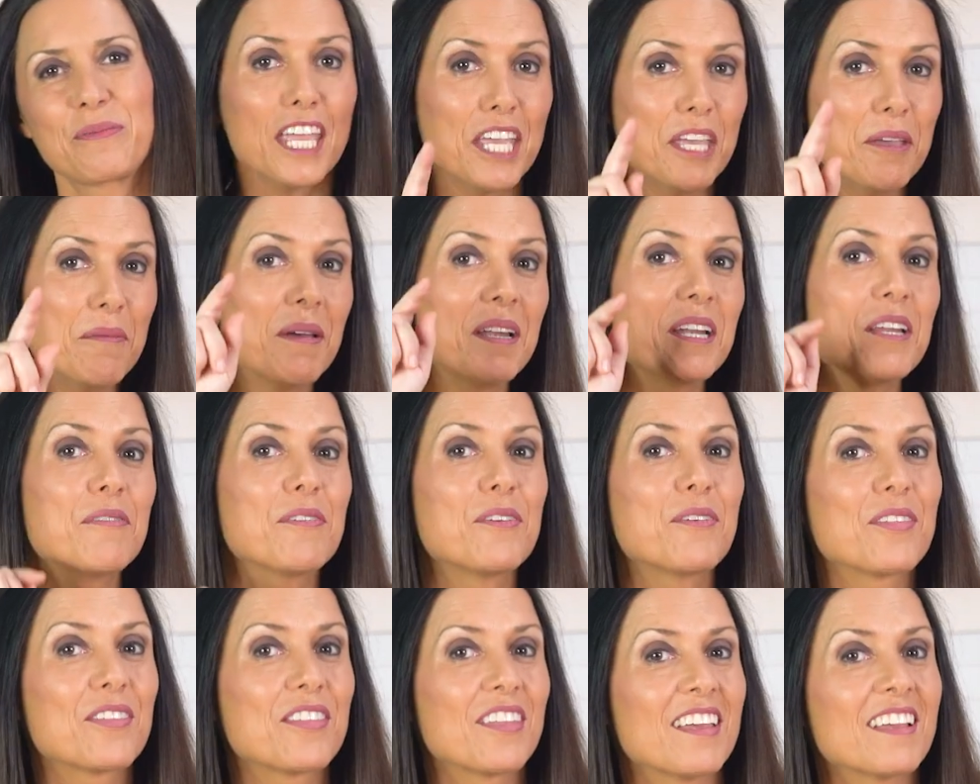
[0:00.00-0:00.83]
Even if
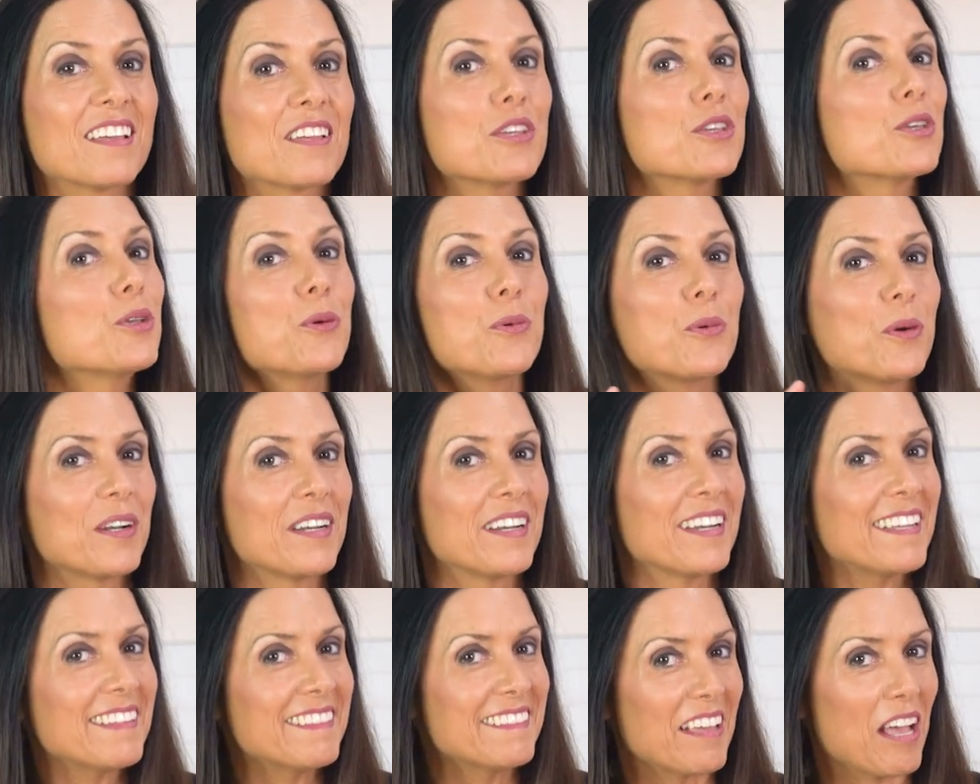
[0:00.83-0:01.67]
you think you won't
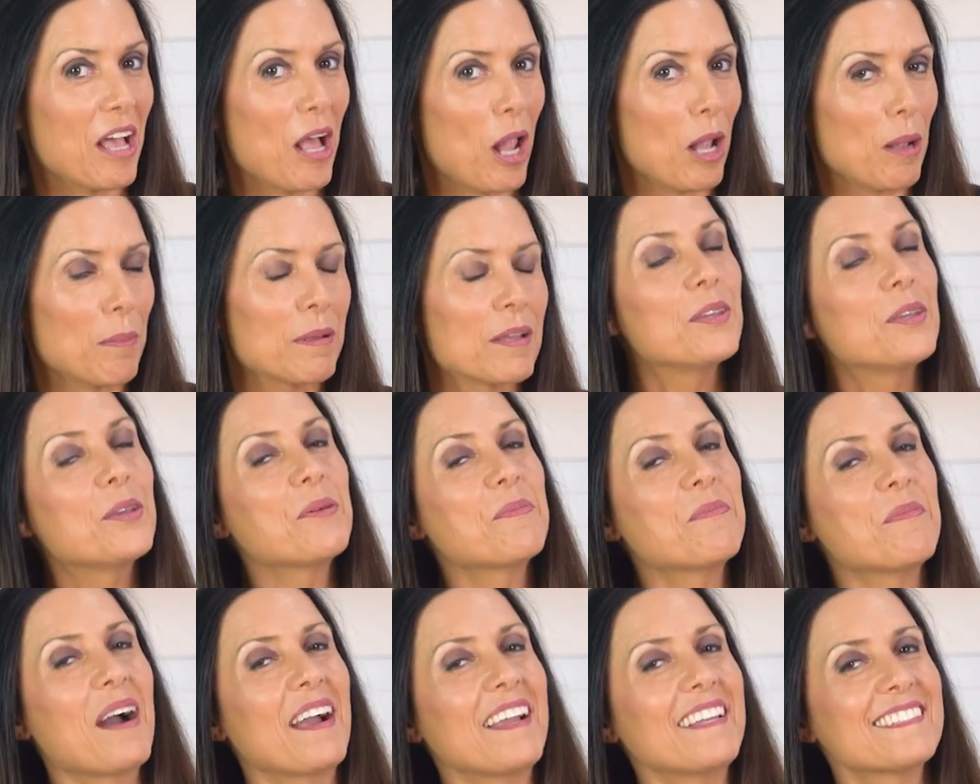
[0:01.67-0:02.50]
need the help, you
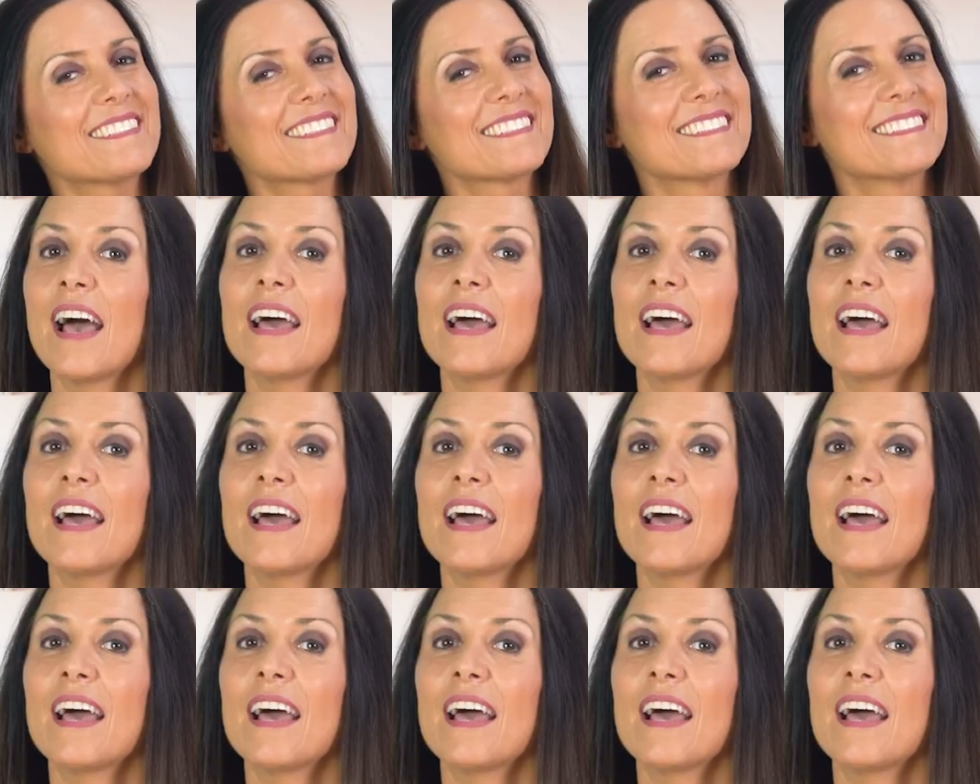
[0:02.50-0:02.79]
might.